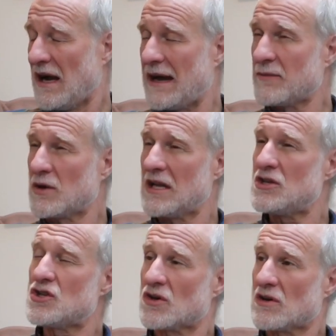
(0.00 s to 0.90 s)
I'm going to
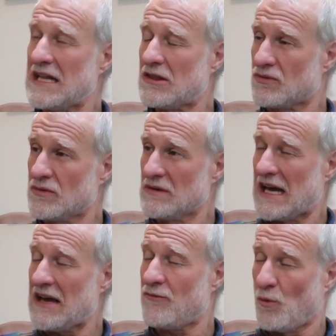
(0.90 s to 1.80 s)
journey through
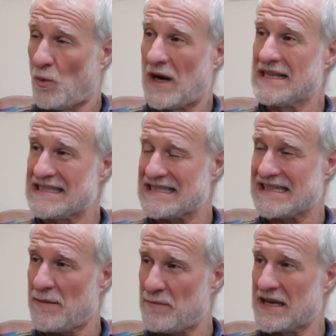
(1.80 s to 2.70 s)
life one
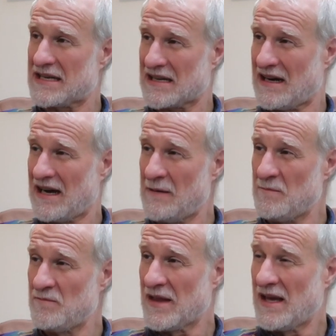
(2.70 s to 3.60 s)
step at a time.